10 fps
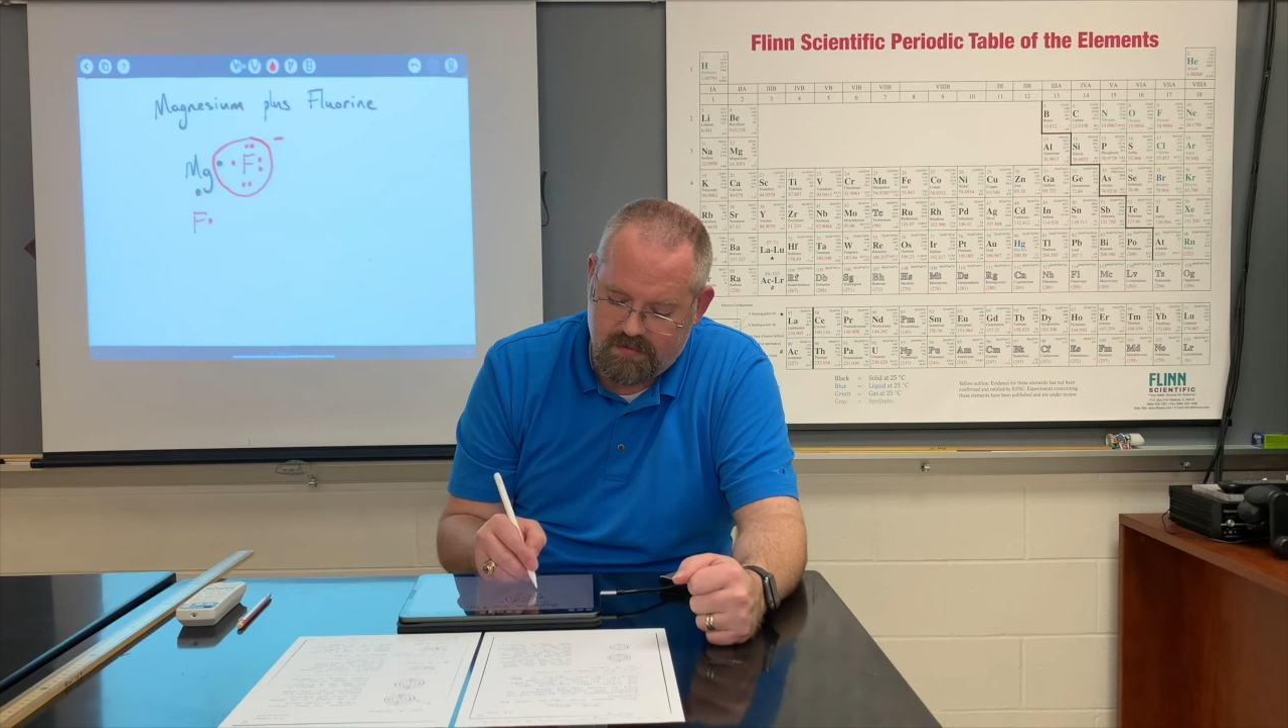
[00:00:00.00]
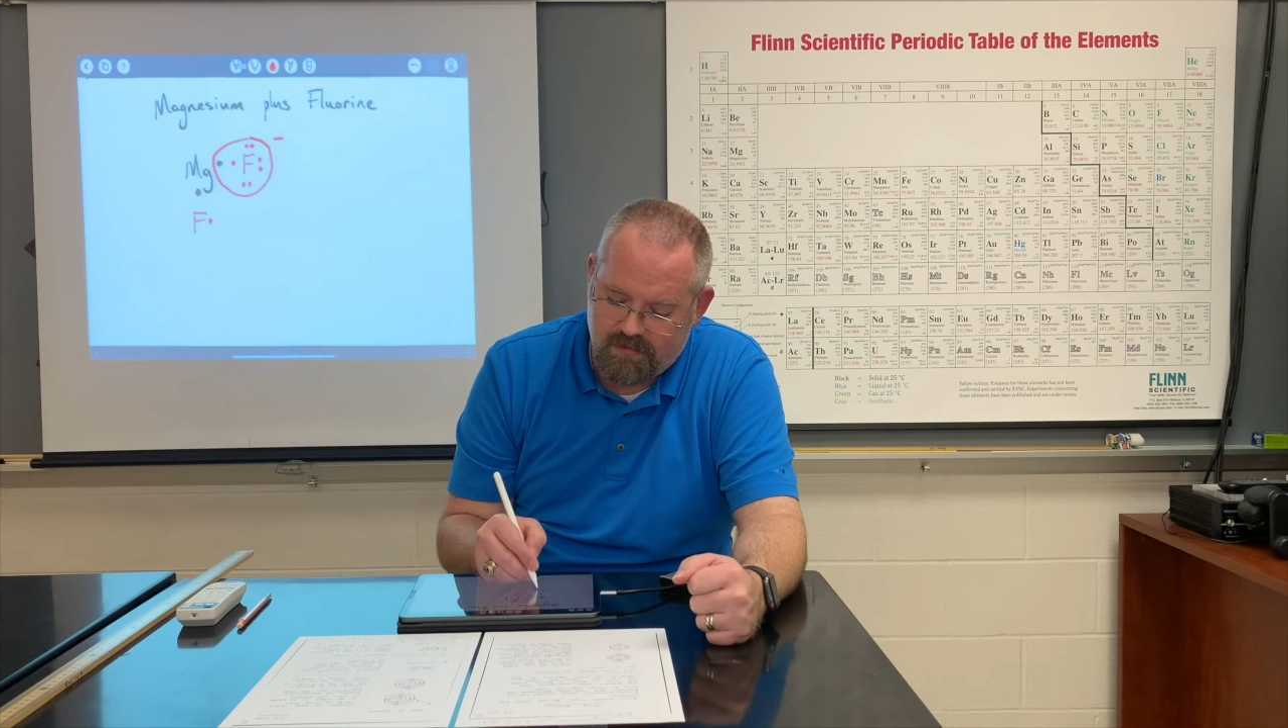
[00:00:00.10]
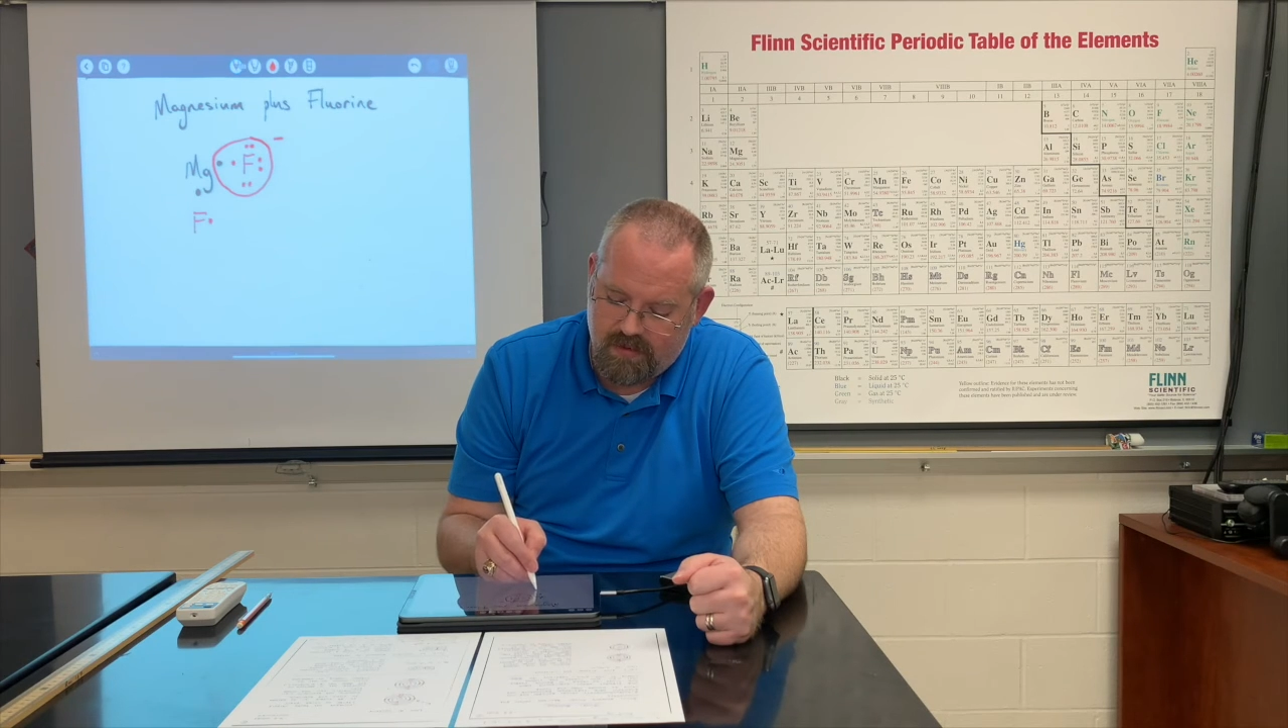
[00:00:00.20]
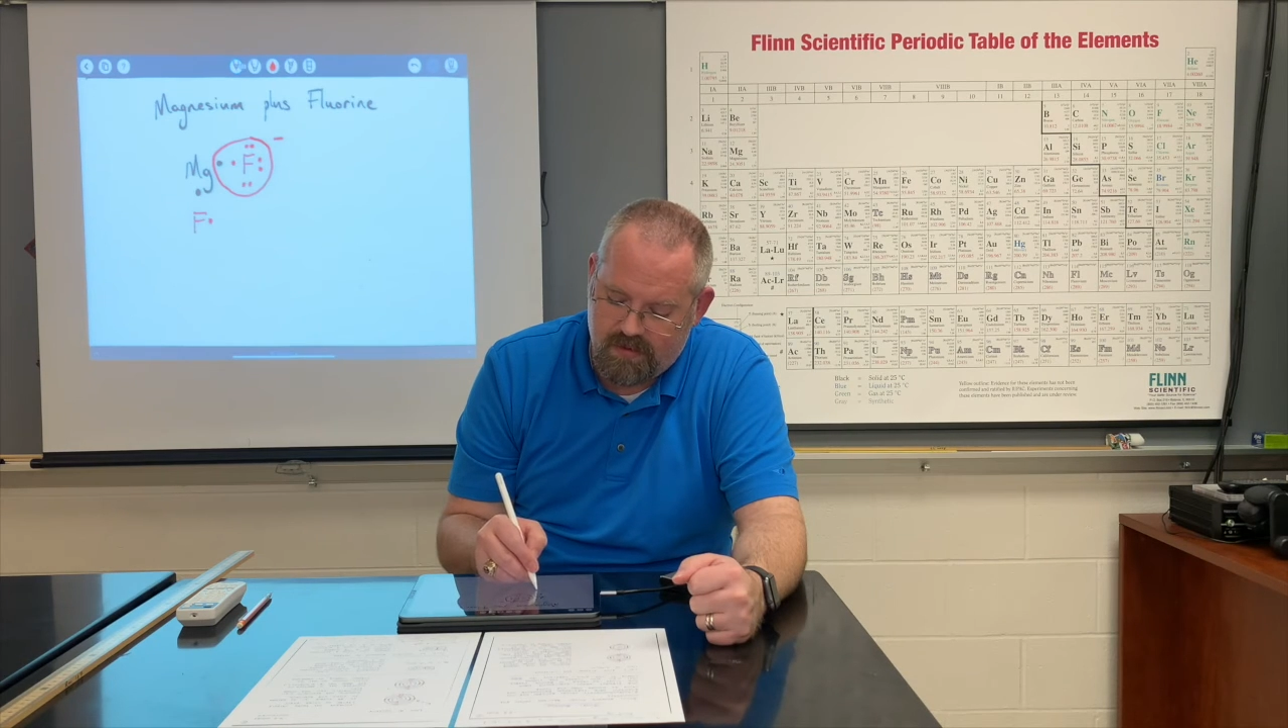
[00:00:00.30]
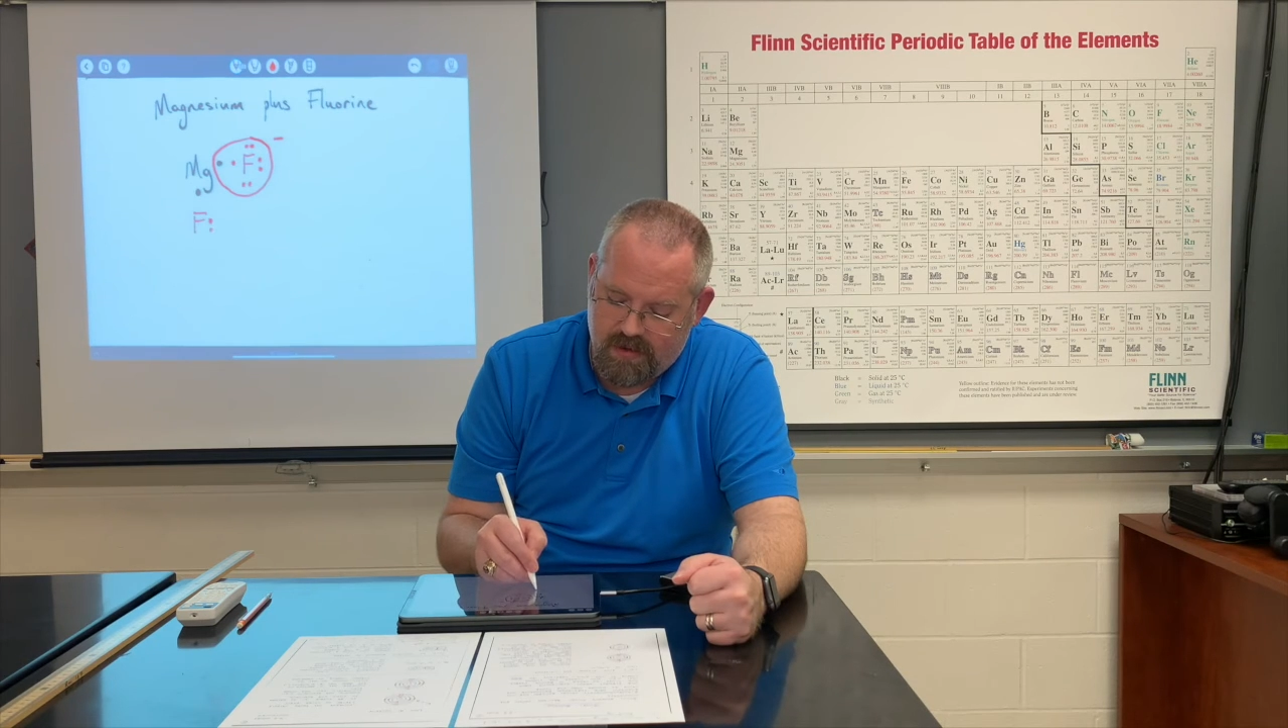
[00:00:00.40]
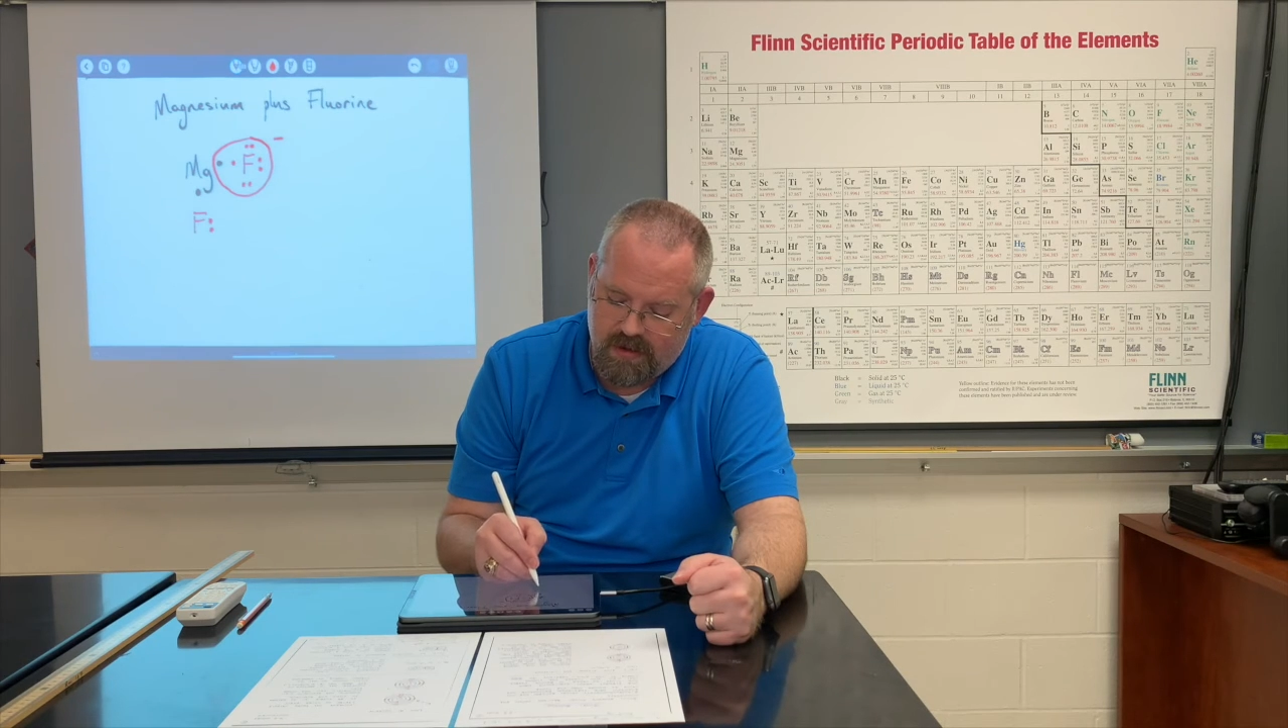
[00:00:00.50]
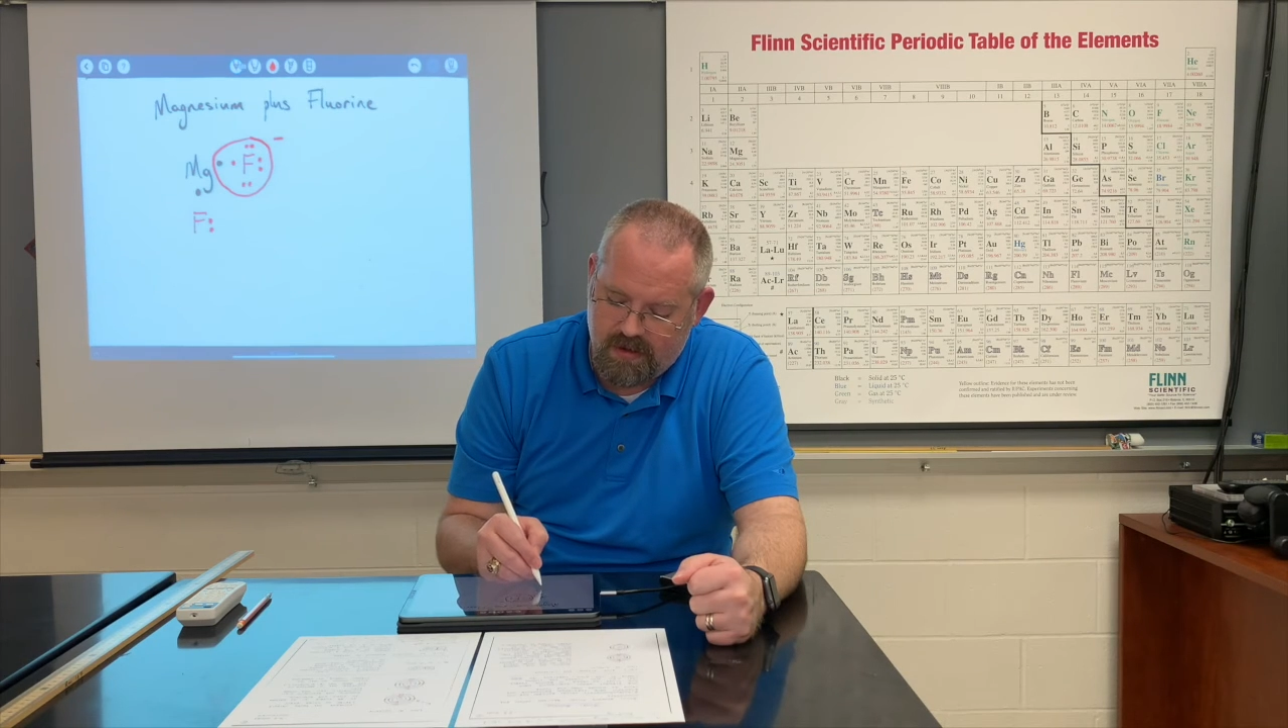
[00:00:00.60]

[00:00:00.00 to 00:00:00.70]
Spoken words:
fluorine,